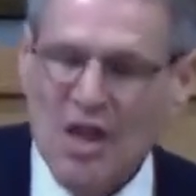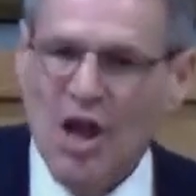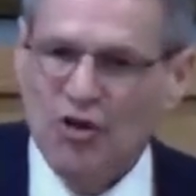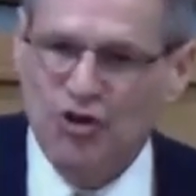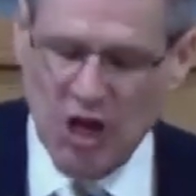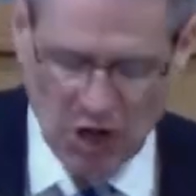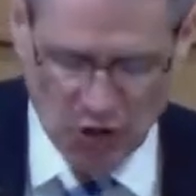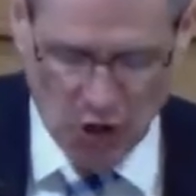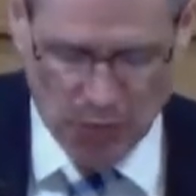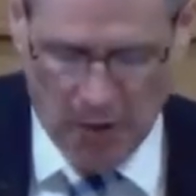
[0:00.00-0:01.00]
Jesus
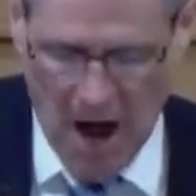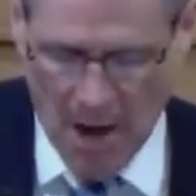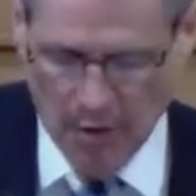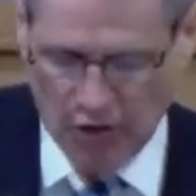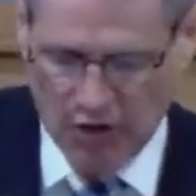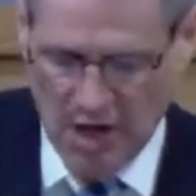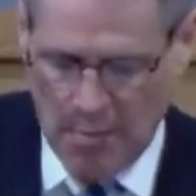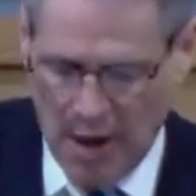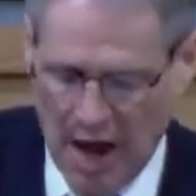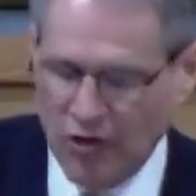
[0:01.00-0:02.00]
promised the
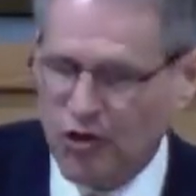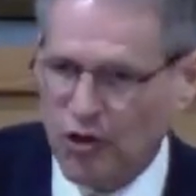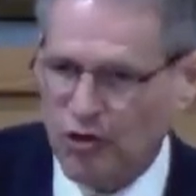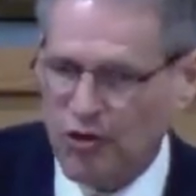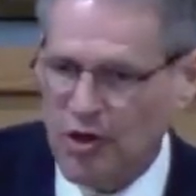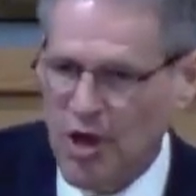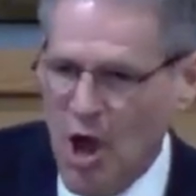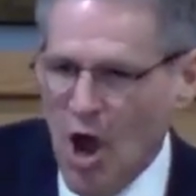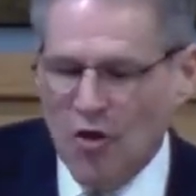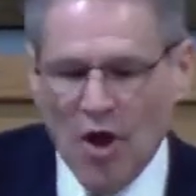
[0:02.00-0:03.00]
apostles
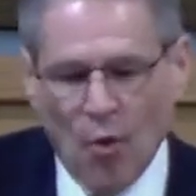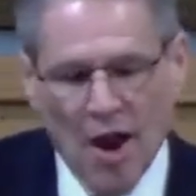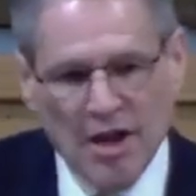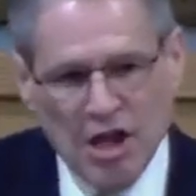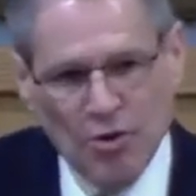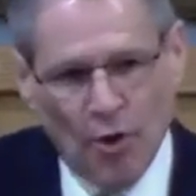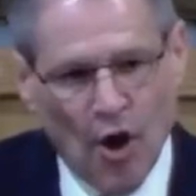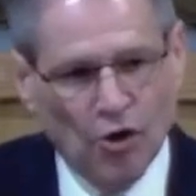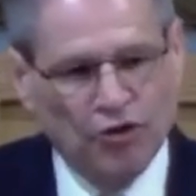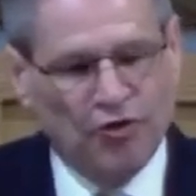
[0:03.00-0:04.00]
that when he
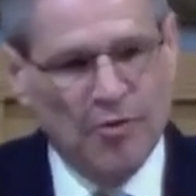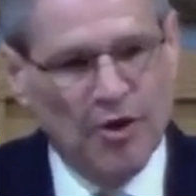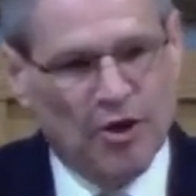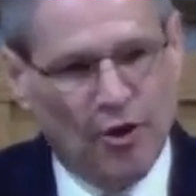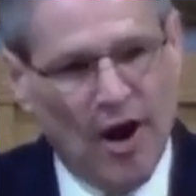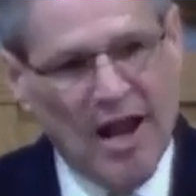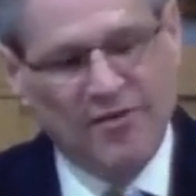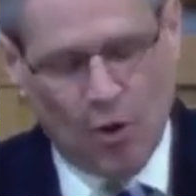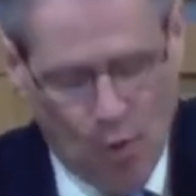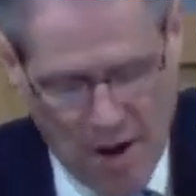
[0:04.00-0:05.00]
rose from the grave and went